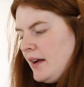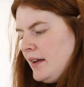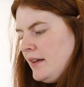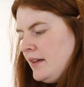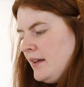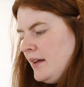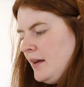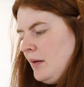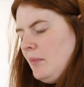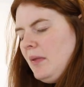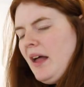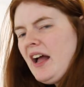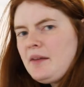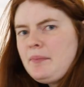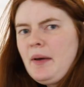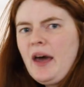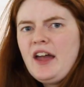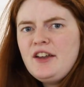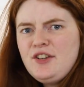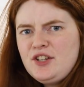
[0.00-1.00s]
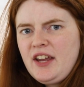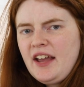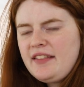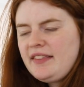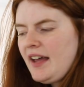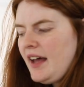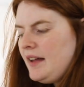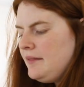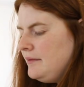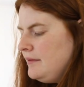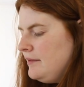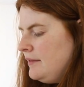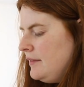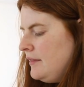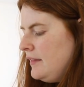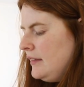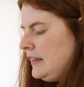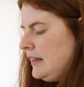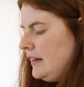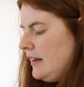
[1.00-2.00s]
right? Blank page, you get that.
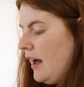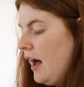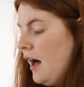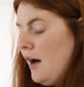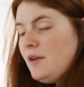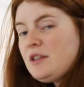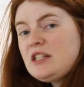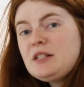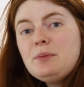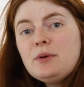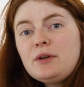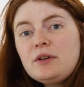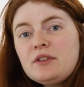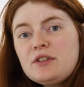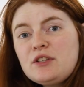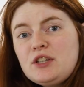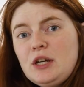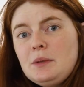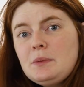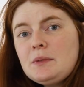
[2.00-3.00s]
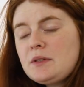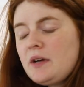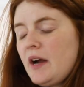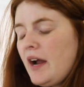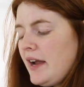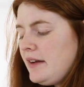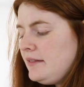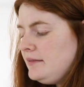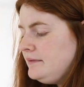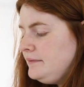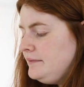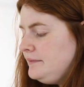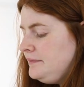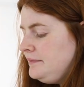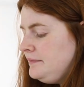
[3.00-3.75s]
Oh, it's a book on soups, great.